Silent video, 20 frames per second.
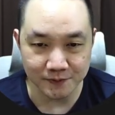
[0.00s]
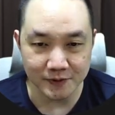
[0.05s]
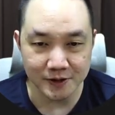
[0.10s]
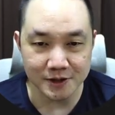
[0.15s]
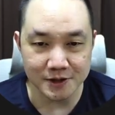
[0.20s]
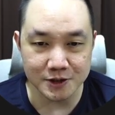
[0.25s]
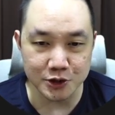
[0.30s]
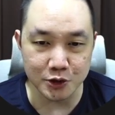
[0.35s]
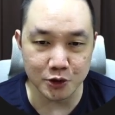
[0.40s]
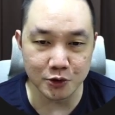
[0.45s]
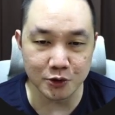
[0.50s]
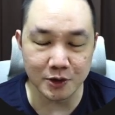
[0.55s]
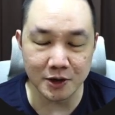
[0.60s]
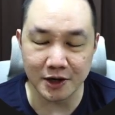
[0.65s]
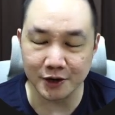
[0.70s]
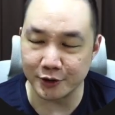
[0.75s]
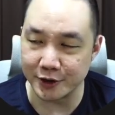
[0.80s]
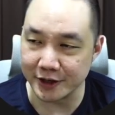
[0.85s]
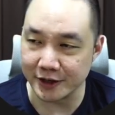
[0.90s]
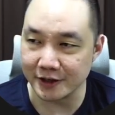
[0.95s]
So
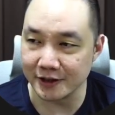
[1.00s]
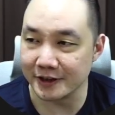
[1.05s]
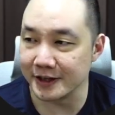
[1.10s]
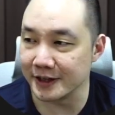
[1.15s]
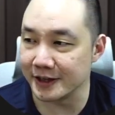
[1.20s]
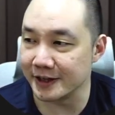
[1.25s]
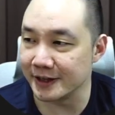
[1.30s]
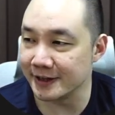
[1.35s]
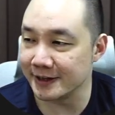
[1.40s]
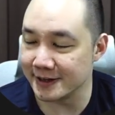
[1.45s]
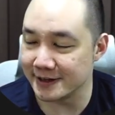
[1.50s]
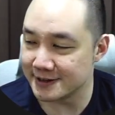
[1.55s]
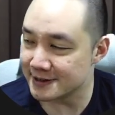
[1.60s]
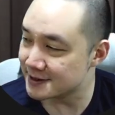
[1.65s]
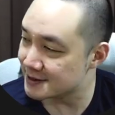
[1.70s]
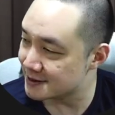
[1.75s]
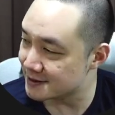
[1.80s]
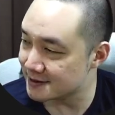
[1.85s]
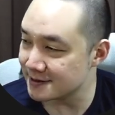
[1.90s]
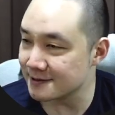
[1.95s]
critical thinking
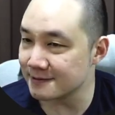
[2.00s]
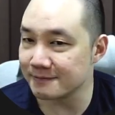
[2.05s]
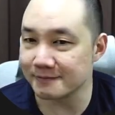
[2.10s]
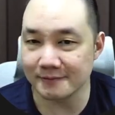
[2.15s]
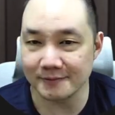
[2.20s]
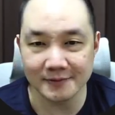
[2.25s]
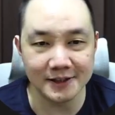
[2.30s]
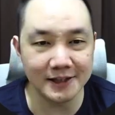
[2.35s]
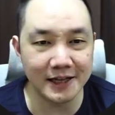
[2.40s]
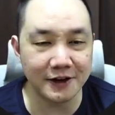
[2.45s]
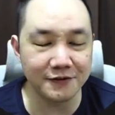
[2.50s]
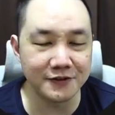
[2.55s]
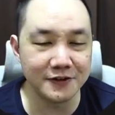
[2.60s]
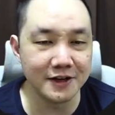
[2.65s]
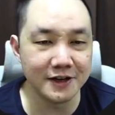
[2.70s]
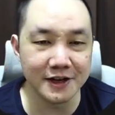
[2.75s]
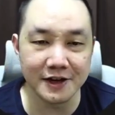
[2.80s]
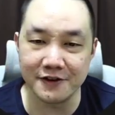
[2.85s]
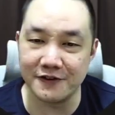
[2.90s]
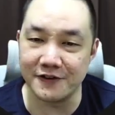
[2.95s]
is
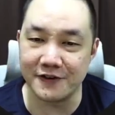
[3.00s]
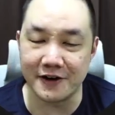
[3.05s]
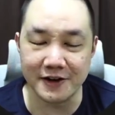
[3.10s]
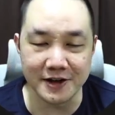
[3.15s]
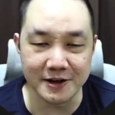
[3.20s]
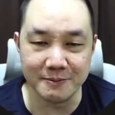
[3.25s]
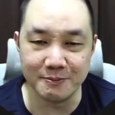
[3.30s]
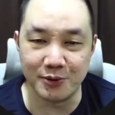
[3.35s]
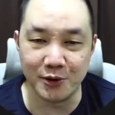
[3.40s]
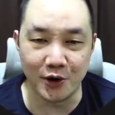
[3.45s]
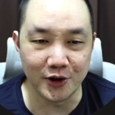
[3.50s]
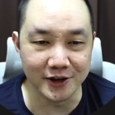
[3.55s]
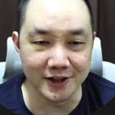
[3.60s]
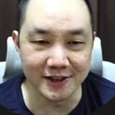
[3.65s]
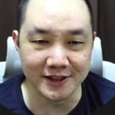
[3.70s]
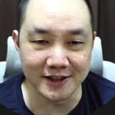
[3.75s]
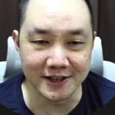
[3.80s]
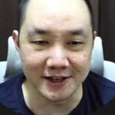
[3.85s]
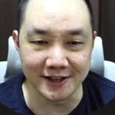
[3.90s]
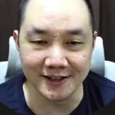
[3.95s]
definitely a very important
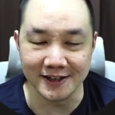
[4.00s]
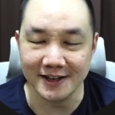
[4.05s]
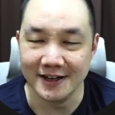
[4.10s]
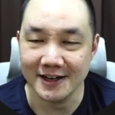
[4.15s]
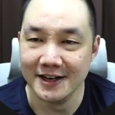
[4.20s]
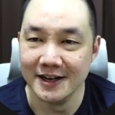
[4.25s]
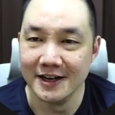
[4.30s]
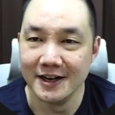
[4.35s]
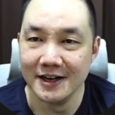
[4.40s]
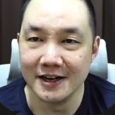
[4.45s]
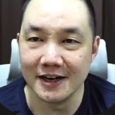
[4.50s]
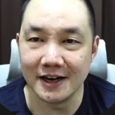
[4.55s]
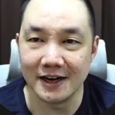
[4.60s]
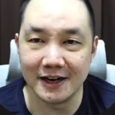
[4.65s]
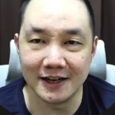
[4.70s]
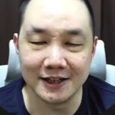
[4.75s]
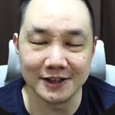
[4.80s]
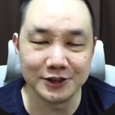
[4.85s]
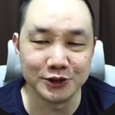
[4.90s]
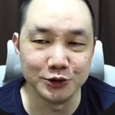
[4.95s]
thing
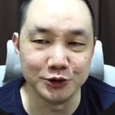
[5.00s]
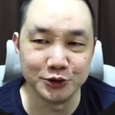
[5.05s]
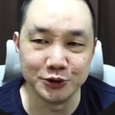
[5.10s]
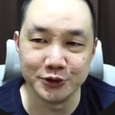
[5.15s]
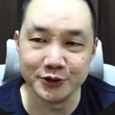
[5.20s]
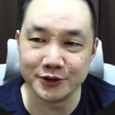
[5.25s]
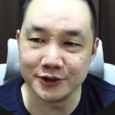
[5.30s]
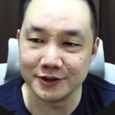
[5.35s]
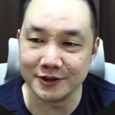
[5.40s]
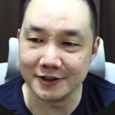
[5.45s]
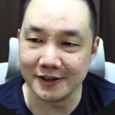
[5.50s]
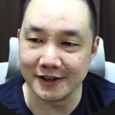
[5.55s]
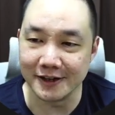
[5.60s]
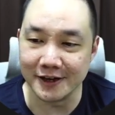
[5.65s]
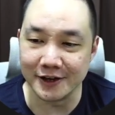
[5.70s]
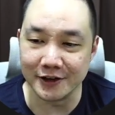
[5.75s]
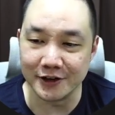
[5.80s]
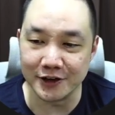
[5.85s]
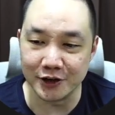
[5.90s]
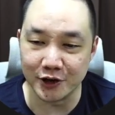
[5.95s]
to do
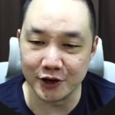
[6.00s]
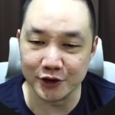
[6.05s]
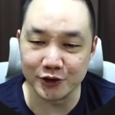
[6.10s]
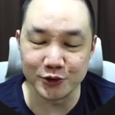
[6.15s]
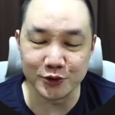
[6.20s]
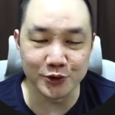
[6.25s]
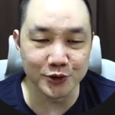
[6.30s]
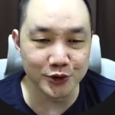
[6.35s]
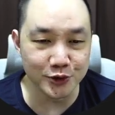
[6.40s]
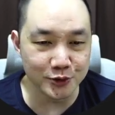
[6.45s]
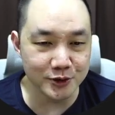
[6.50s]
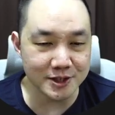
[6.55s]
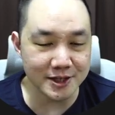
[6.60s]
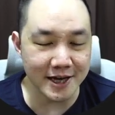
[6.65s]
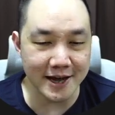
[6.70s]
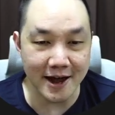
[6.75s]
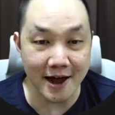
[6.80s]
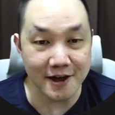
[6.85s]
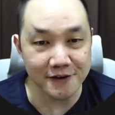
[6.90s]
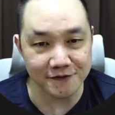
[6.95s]
in order to use
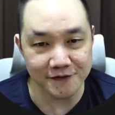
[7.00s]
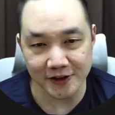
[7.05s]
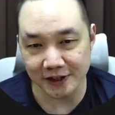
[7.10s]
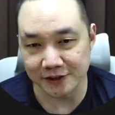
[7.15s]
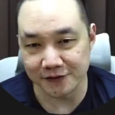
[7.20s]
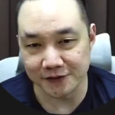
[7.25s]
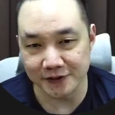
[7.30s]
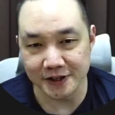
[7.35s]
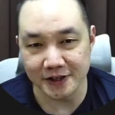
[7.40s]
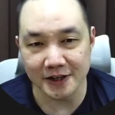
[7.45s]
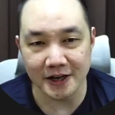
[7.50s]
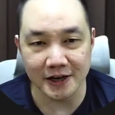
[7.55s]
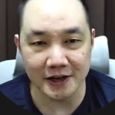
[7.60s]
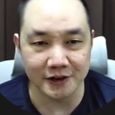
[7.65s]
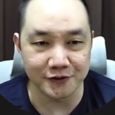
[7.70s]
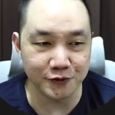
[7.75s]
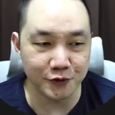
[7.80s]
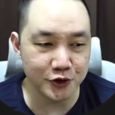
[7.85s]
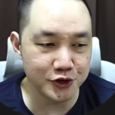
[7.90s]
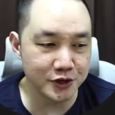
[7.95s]
AI effectively. And
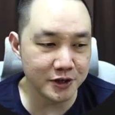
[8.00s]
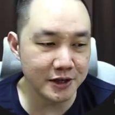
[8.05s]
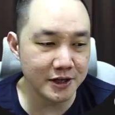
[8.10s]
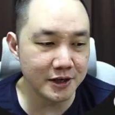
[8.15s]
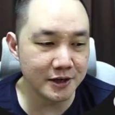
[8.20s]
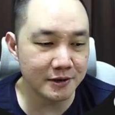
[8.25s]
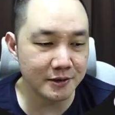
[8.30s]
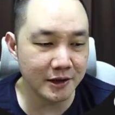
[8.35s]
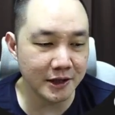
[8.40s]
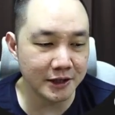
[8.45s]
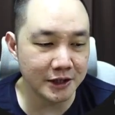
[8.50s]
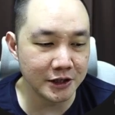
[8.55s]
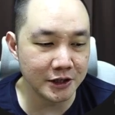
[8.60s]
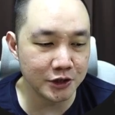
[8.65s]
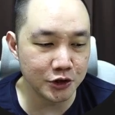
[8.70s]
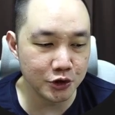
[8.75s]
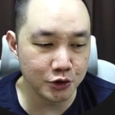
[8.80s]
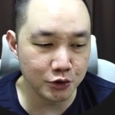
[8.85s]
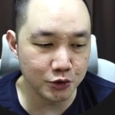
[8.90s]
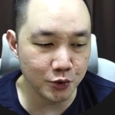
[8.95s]
unfortunately, I think
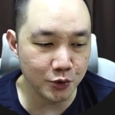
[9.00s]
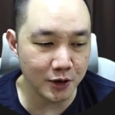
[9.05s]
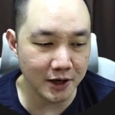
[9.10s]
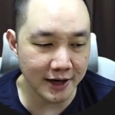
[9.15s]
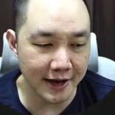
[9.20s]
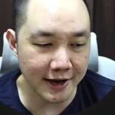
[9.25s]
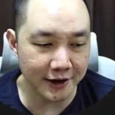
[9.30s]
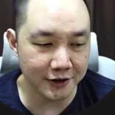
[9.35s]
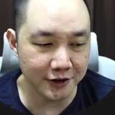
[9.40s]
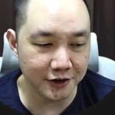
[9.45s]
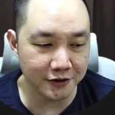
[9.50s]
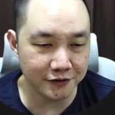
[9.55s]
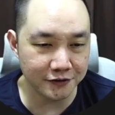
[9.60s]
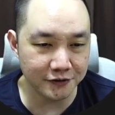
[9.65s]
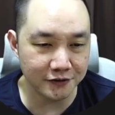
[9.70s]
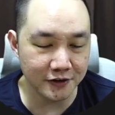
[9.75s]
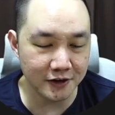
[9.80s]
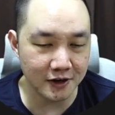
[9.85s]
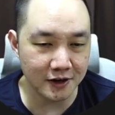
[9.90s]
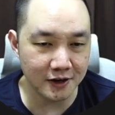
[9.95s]
due to a lack of
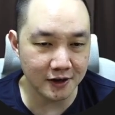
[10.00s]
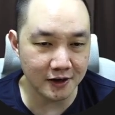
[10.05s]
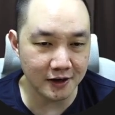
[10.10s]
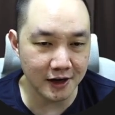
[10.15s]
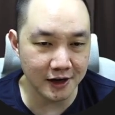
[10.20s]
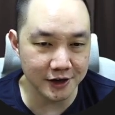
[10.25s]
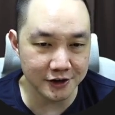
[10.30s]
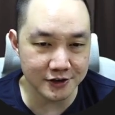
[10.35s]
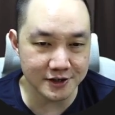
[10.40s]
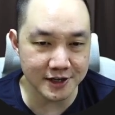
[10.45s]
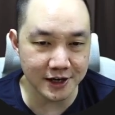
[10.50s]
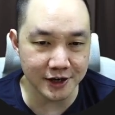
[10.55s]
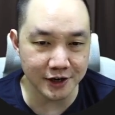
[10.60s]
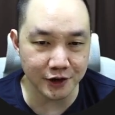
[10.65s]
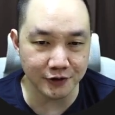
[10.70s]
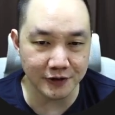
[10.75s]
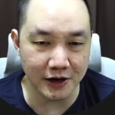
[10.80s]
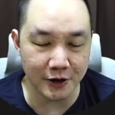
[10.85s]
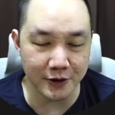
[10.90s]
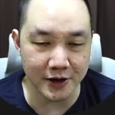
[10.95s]
understanding of
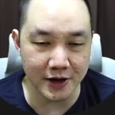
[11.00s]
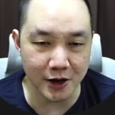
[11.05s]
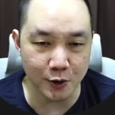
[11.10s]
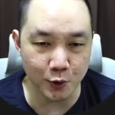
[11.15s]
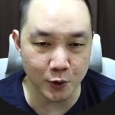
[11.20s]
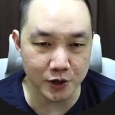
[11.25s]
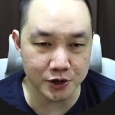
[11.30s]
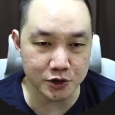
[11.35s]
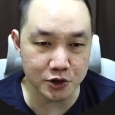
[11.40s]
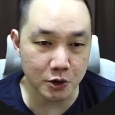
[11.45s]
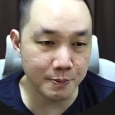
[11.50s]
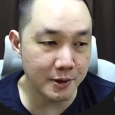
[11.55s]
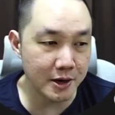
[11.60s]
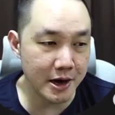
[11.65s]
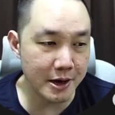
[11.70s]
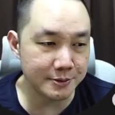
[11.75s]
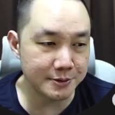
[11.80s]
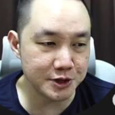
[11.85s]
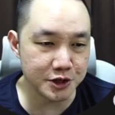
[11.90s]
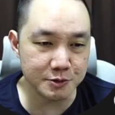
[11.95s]
how AI works, or
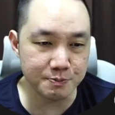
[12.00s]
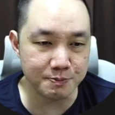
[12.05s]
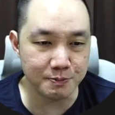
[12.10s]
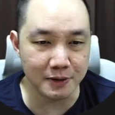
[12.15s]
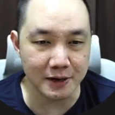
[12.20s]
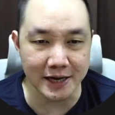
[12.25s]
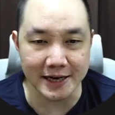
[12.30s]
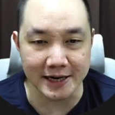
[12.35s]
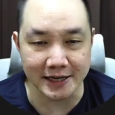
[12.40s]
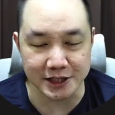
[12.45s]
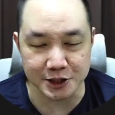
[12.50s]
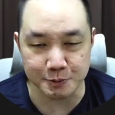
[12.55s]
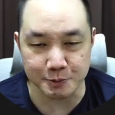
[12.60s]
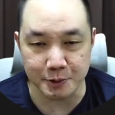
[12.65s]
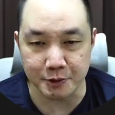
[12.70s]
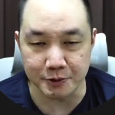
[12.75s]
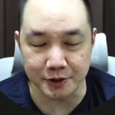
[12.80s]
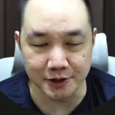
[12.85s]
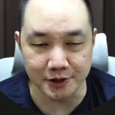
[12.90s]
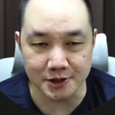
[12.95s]
perhaps just plain
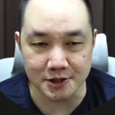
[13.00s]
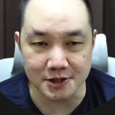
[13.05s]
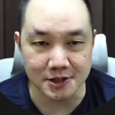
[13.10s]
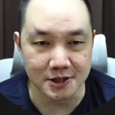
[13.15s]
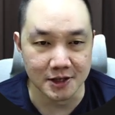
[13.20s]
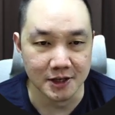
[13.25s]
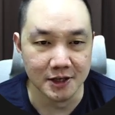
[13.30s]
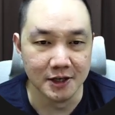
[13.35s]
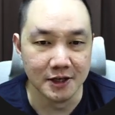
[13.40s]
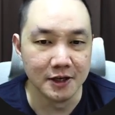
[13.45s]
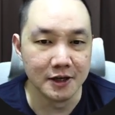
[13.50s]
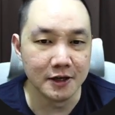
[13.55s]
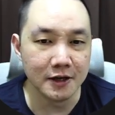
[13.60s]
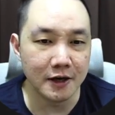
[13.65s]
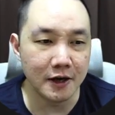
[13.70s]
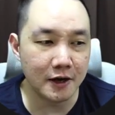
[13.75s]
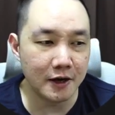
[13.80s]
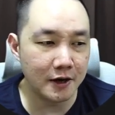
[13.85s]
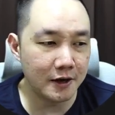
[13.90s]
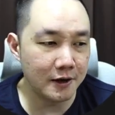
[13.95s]
experience,
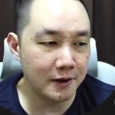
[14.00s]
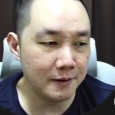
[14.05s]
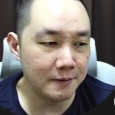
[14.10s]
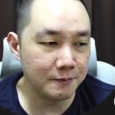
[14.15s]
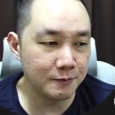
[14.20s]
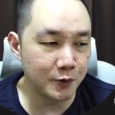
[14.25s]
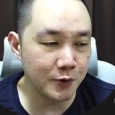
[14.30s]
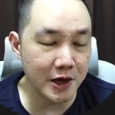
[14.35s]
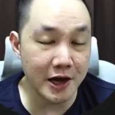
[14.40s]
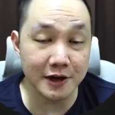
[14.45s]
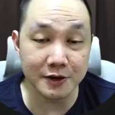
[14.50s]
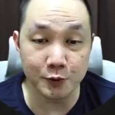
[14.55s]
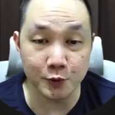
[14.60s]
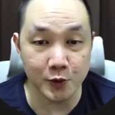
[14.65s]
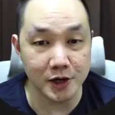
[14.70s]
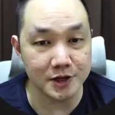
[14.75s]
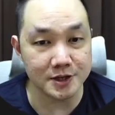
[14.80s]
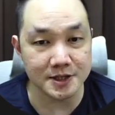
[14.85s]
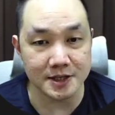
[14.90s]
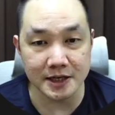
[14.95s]
we
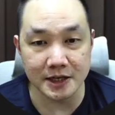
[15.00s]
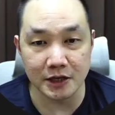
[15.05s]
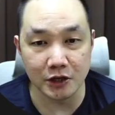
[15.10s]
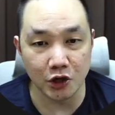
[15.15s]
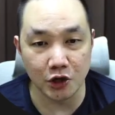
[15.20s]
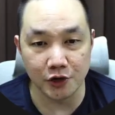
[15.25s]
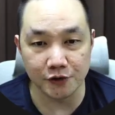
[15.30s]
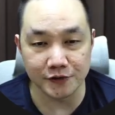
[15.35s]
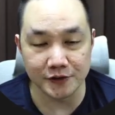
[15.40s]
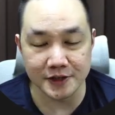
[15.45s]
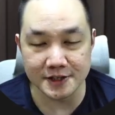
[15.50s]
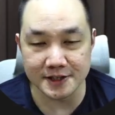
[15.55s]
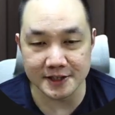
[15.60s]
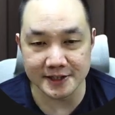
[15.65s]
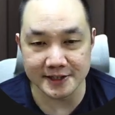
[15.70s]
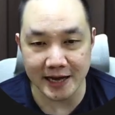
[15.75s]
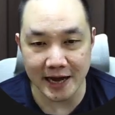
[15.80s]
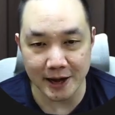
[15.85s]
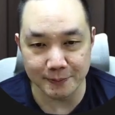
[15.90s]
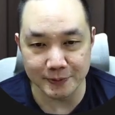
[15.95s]
are seeing a lot of these things
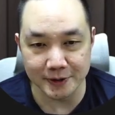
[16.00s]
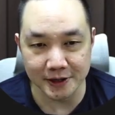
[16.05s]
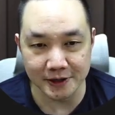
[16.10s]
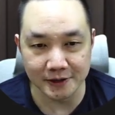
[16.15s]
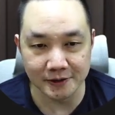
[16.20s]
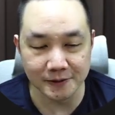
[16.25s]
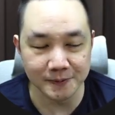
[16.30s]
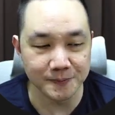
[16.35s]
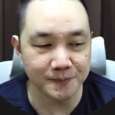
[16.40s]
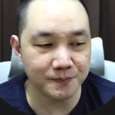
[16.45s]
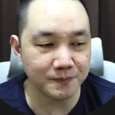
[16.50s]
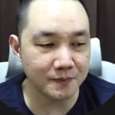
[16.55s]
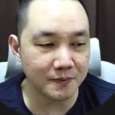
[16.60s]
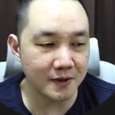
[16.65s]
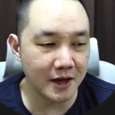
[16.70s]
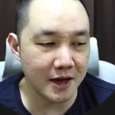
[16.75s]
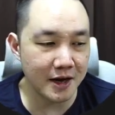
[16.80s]
happening. And I